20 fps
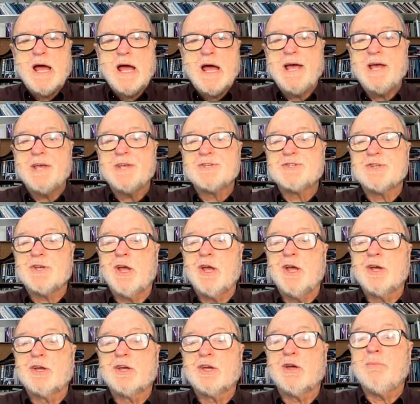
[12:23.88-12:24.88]
as
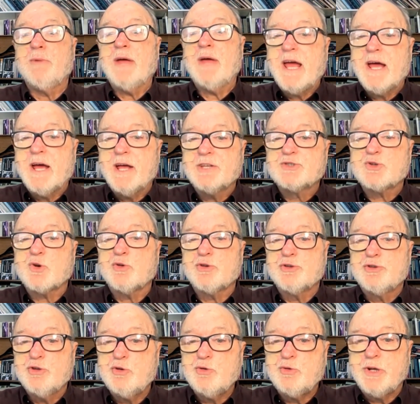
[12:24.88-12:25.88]
commands or
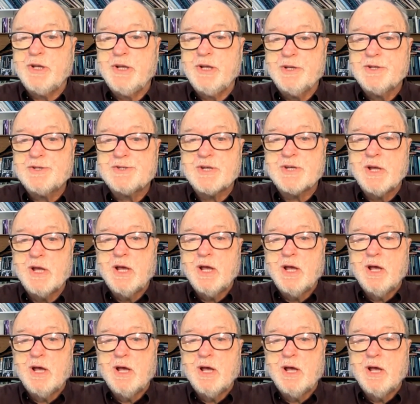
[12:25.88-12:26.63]
duties